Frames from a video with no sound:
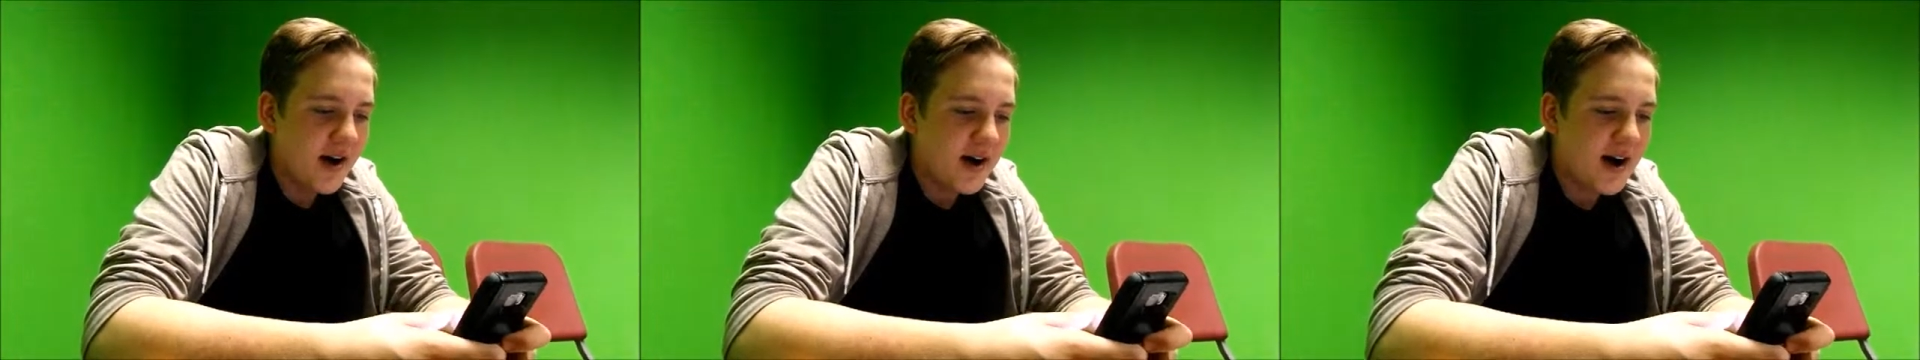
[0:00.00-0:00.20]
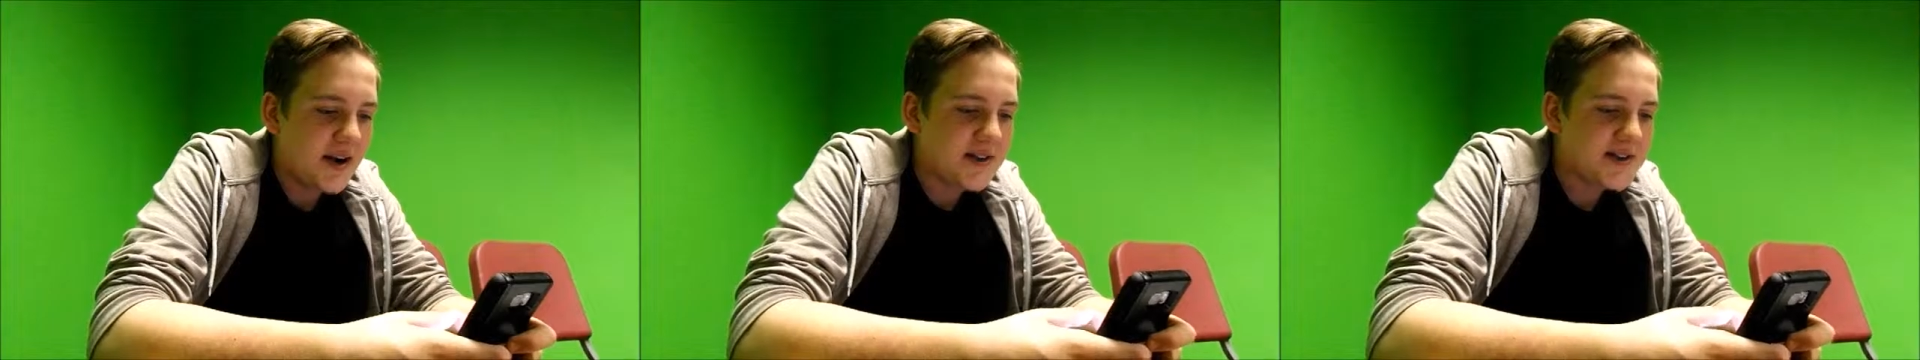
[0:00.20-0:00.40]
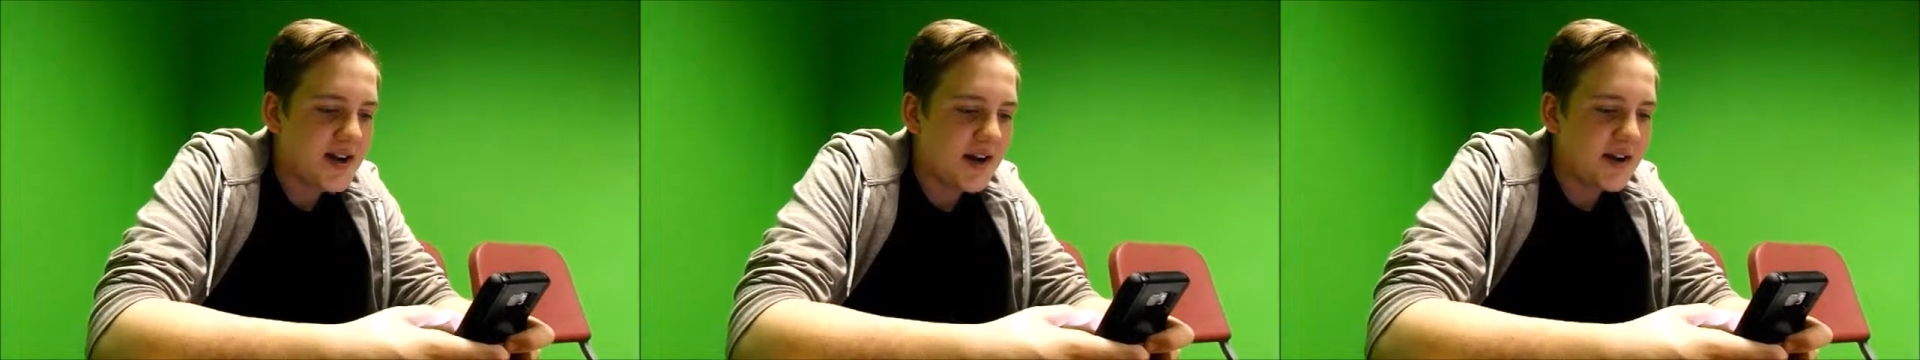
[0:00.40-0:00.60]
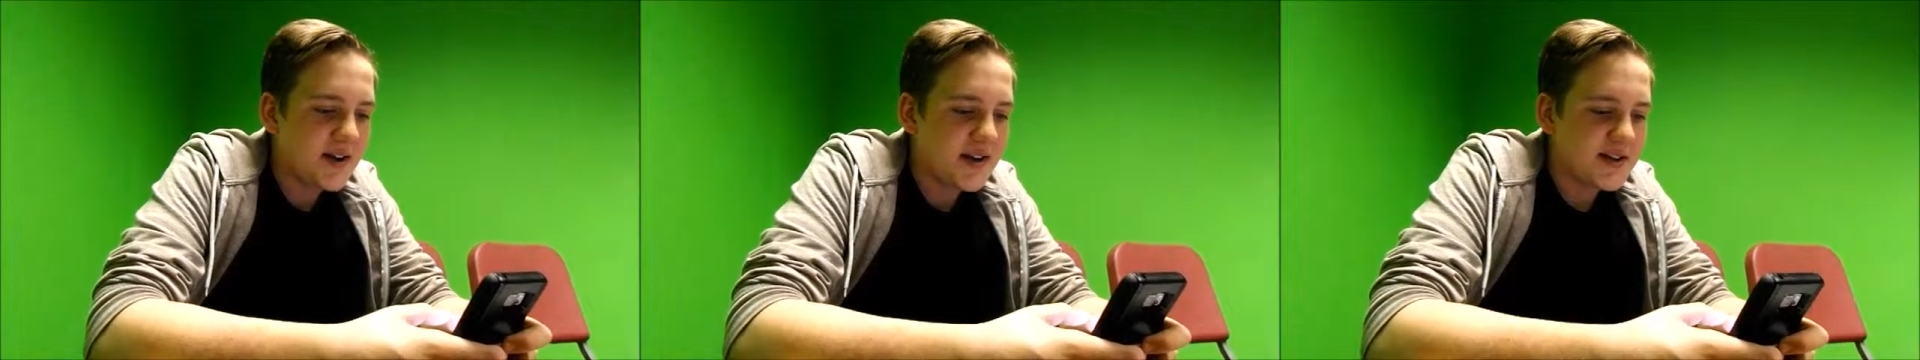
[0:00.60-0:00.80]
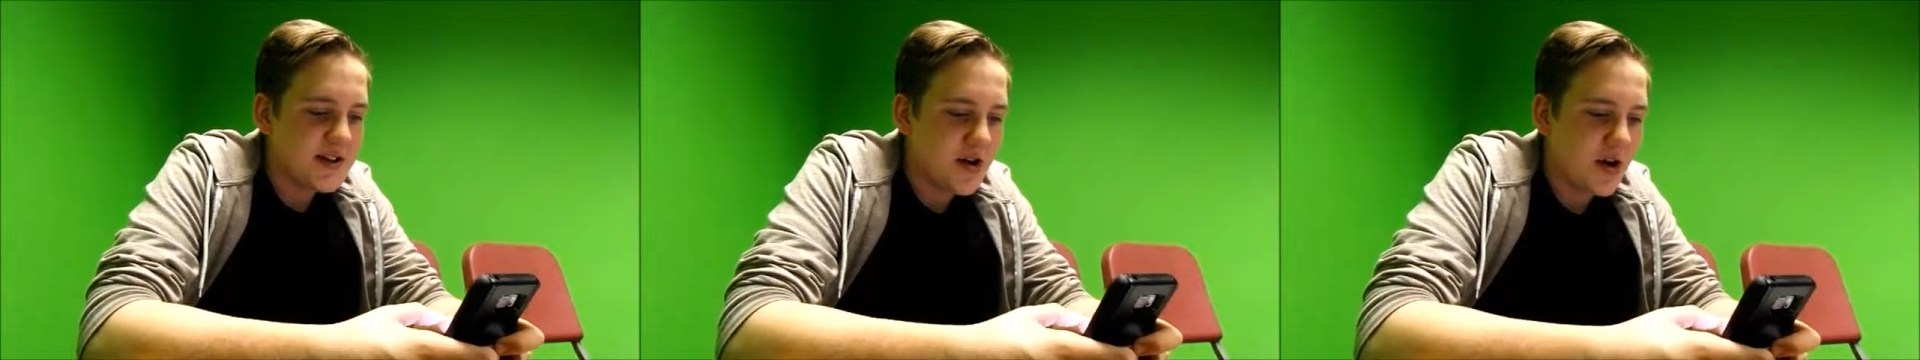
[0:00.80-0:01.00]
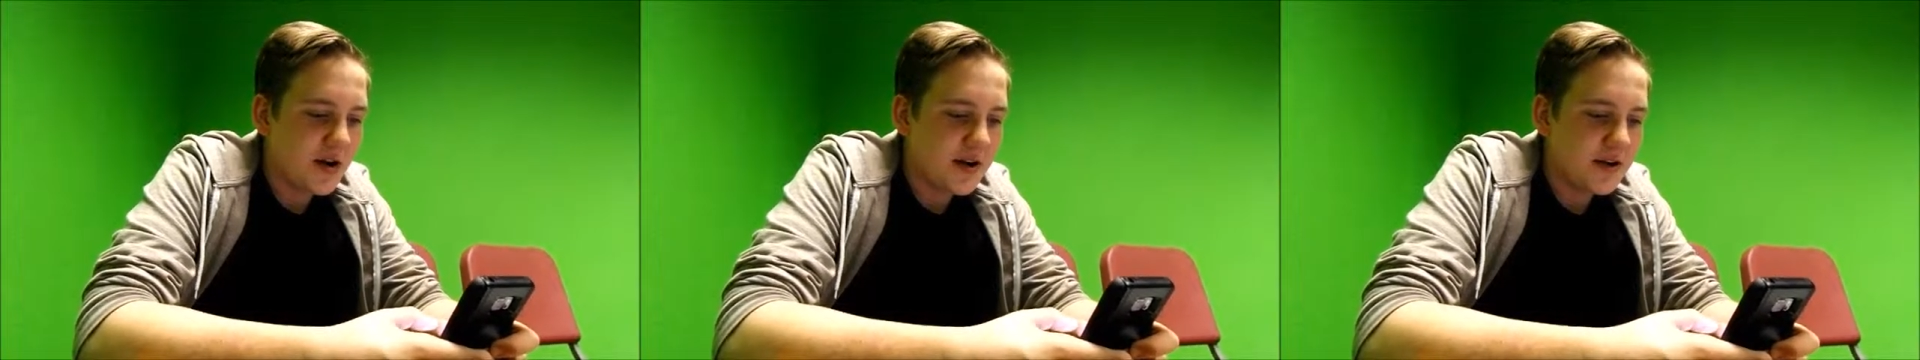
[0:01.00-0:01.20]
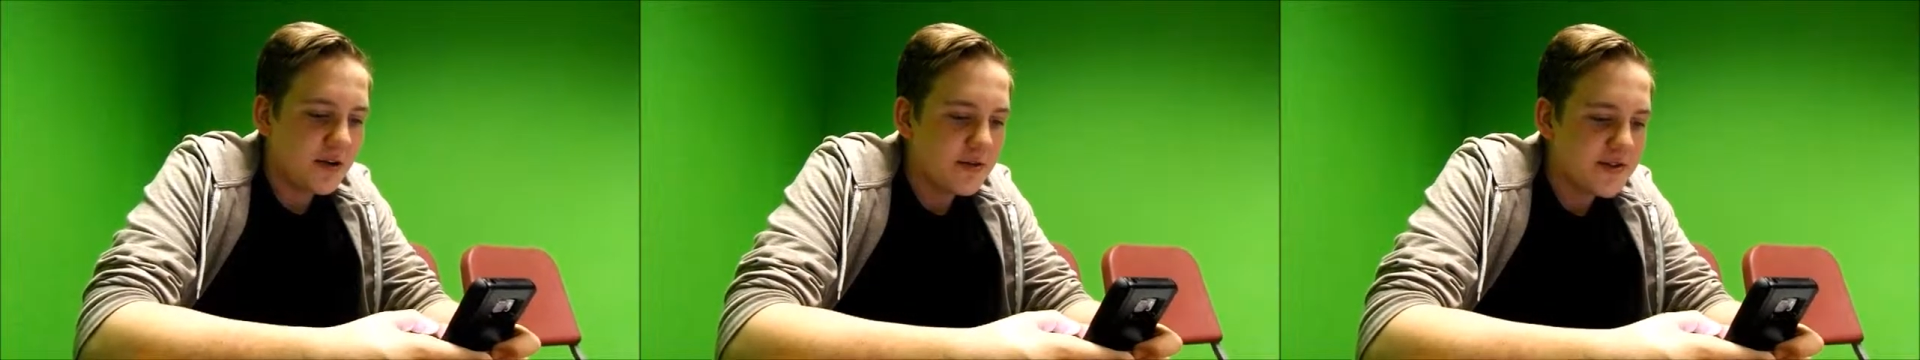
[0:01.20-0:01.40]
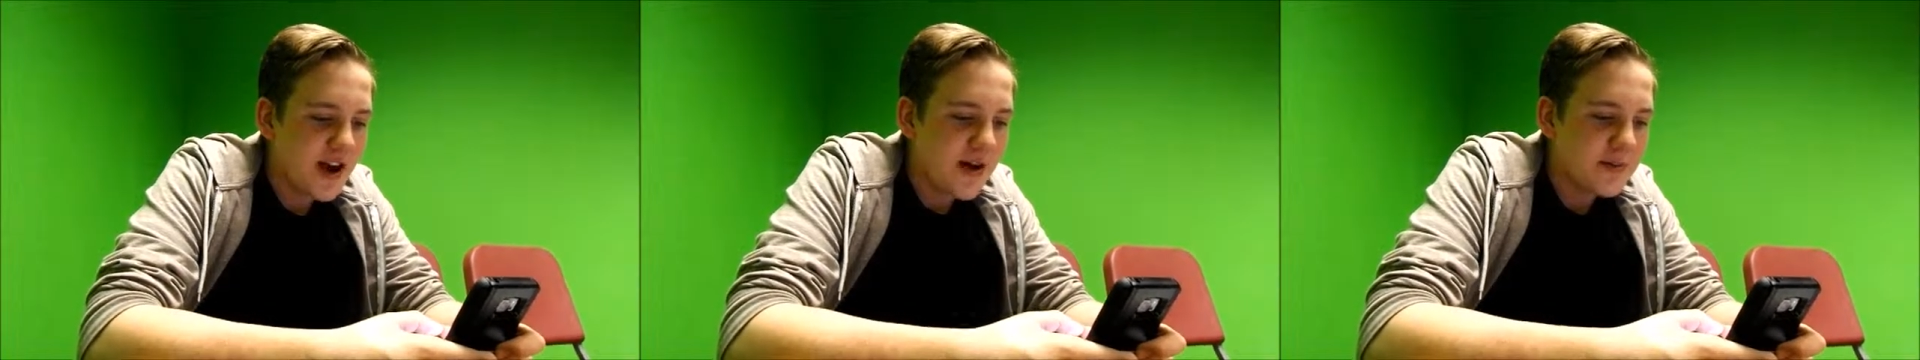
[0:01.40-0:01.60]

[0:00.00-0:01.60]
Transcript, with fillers: I decided not to argue. Dan